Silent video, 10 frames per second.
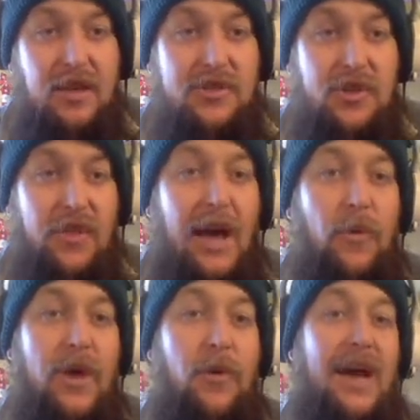So that
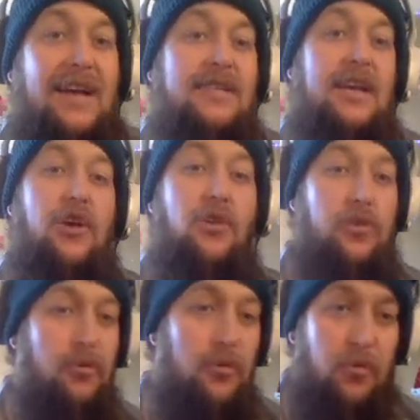way, as I go
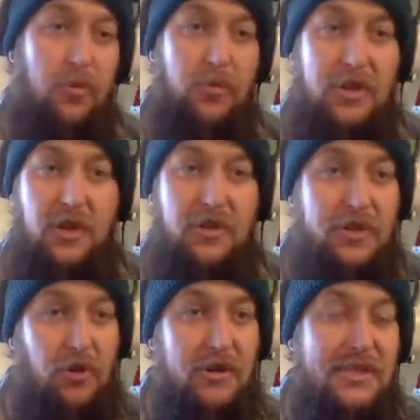through, the
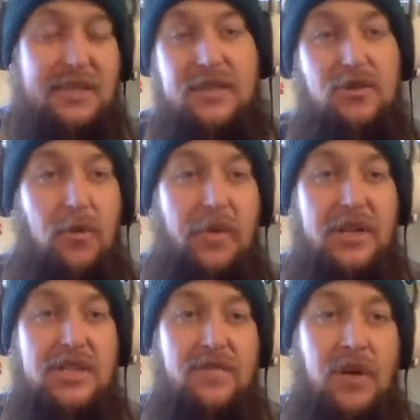door resets, I do a
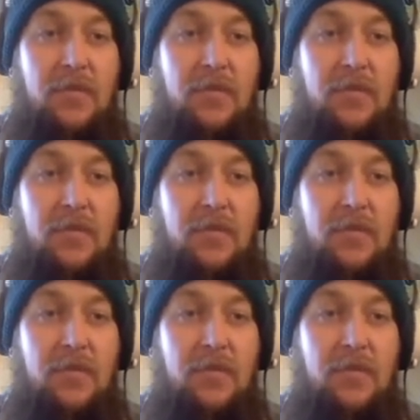bunch of them.